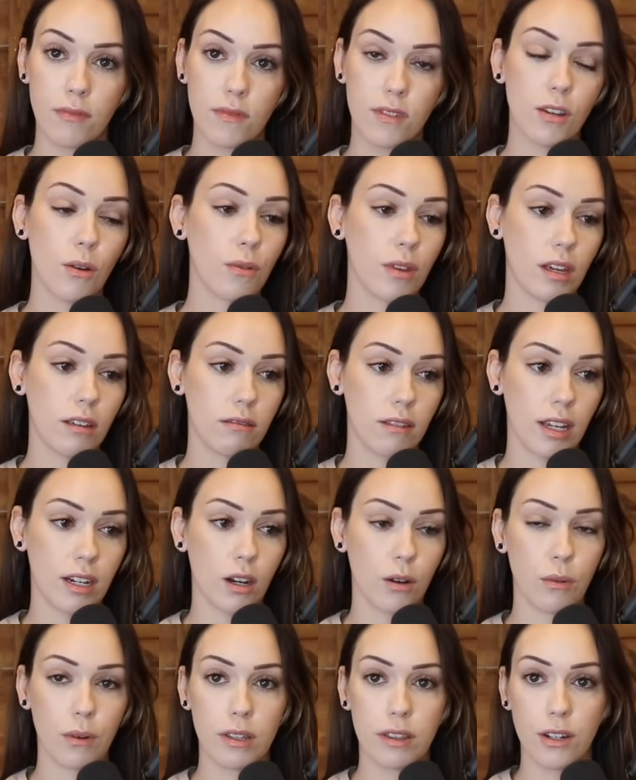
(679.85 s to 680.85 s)
So they
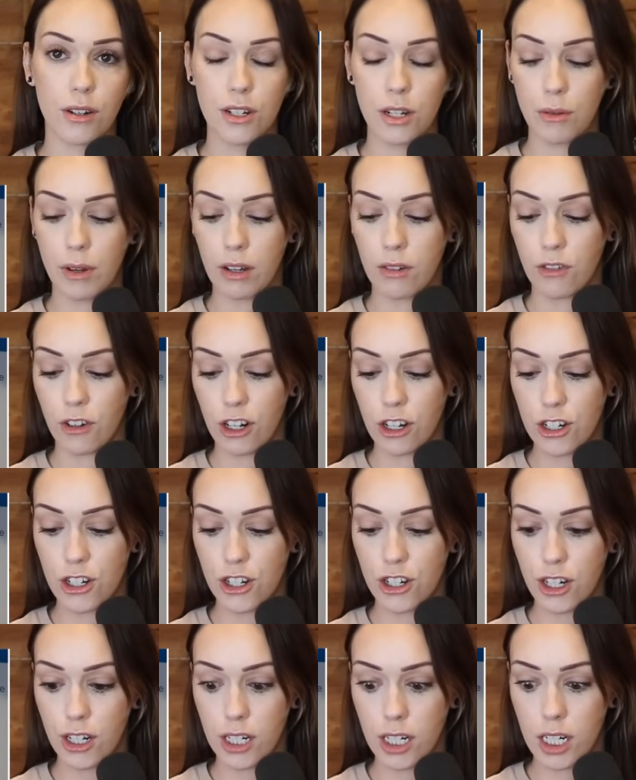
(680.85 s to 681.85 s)
know what they're doing for
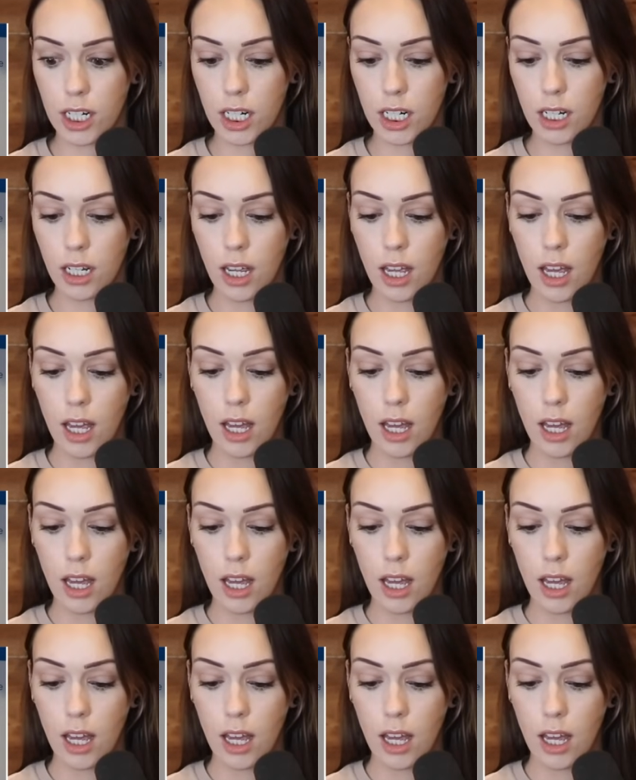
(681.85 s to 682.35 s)
sure.